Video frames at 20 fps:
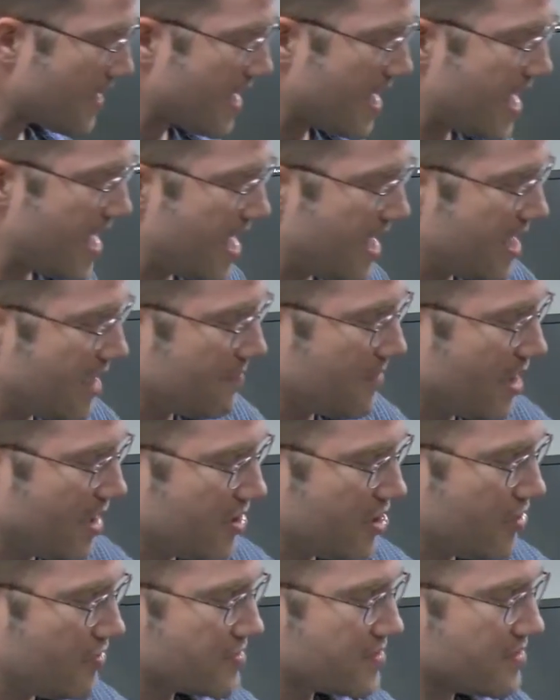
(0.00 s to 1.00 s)
And I'm
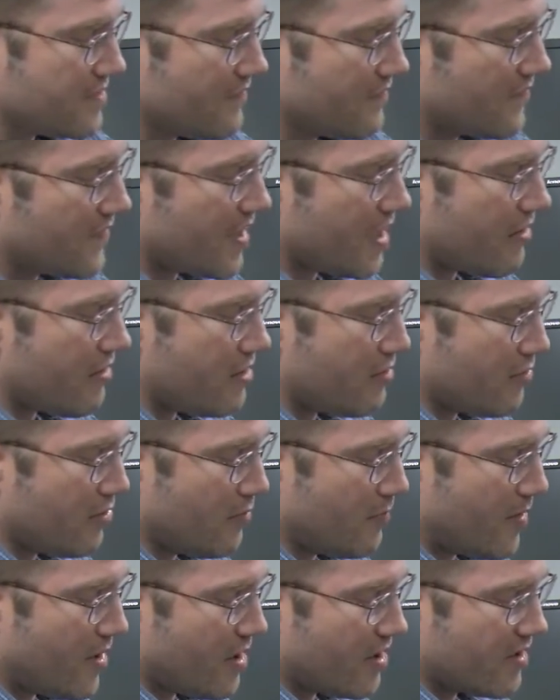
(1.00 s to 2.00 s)
not using the variable
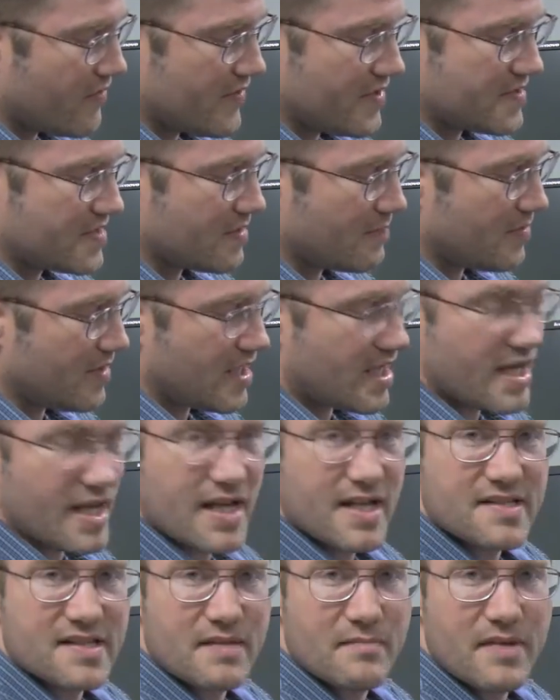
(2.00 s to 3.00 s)
part of this supply
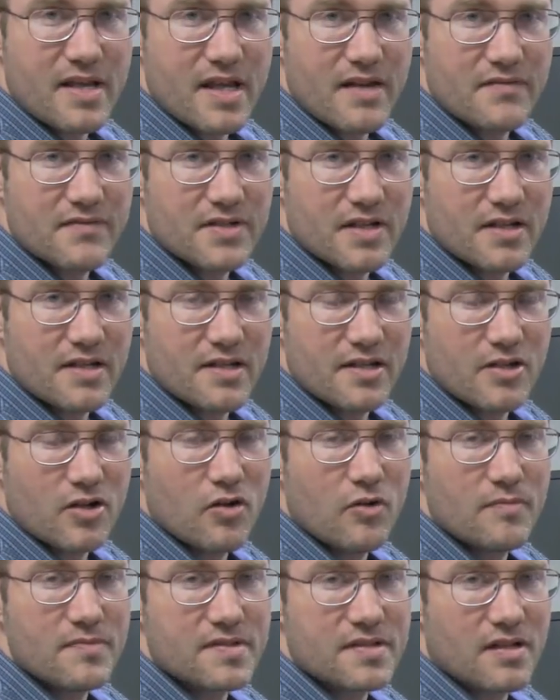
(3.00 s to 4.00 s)
as I may have done in
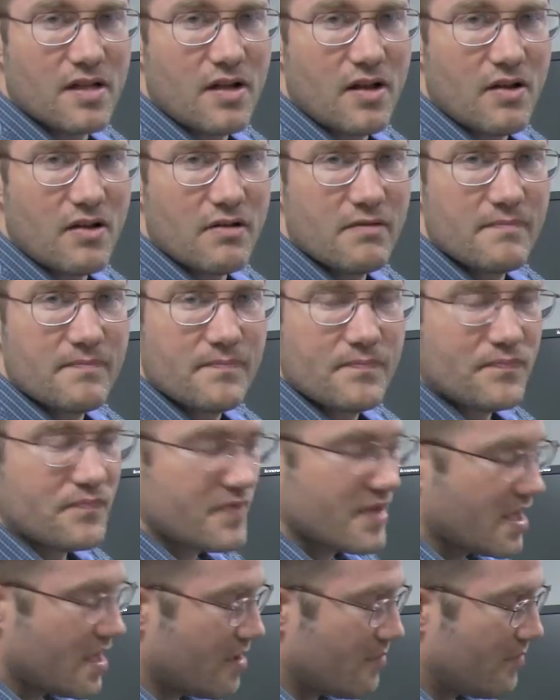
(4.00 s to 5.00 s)
Ohm's law
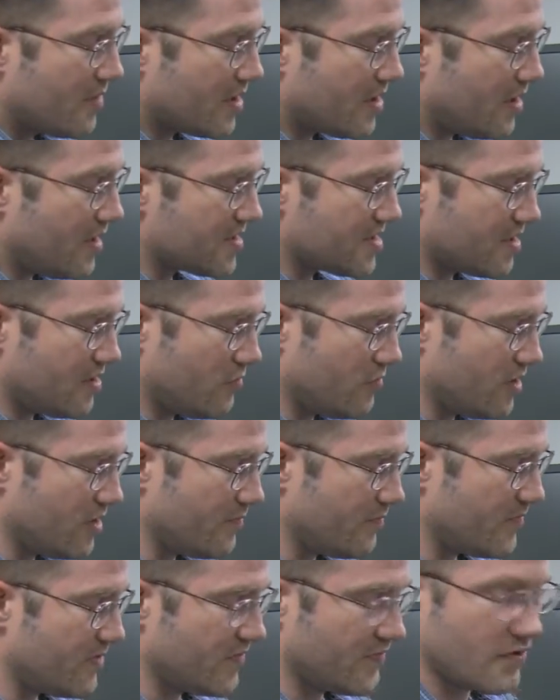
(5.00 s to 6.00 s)
because I don't
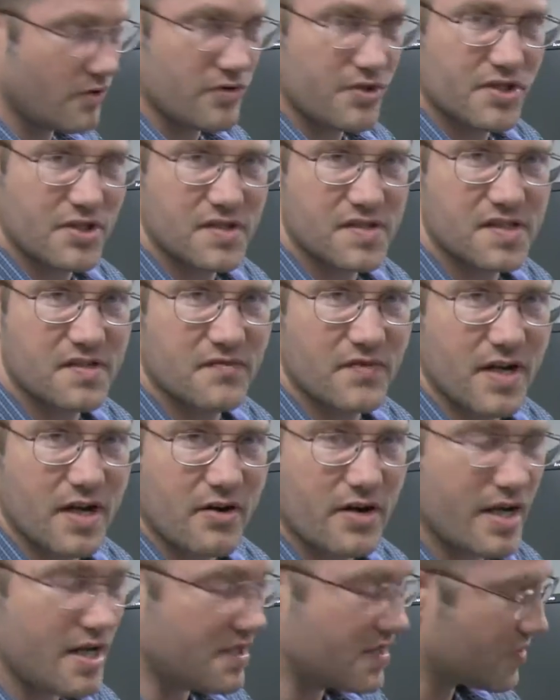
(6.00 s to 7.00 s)
want the voltages to
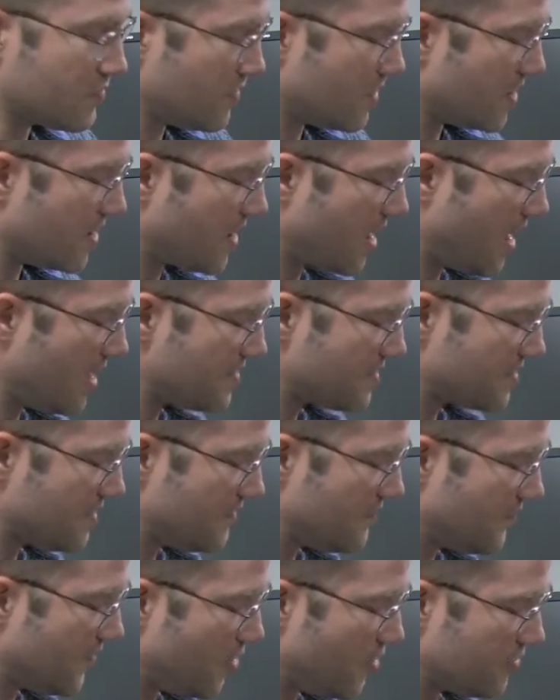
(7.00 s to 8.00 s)
vary. I just want a
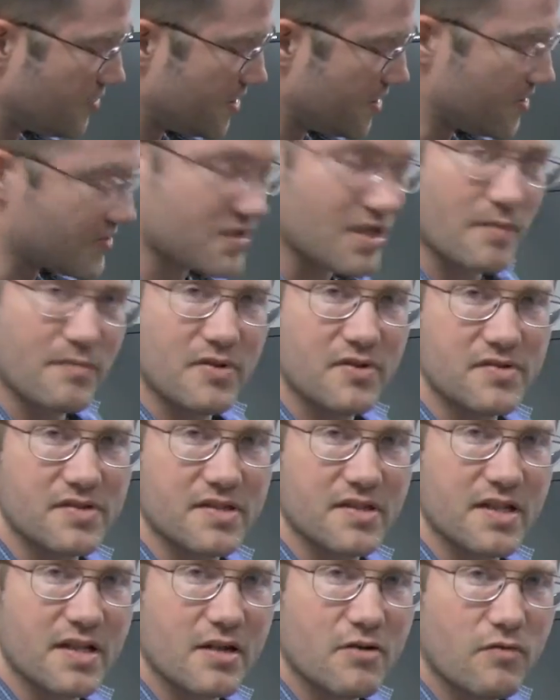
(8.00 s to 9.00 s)
constant voltage, so I'm
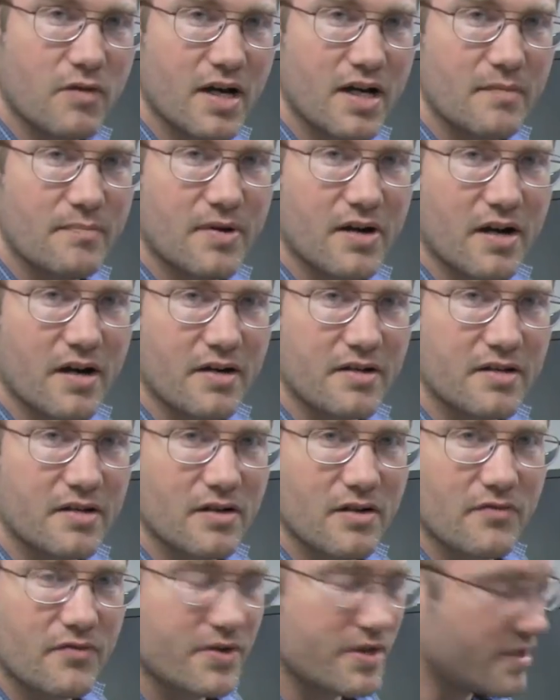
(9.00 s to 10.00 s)
using the quad part
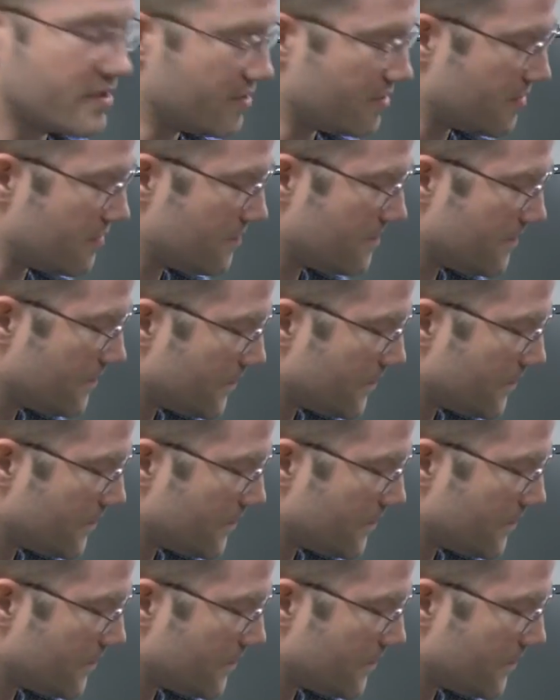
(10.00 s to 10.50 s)
over here.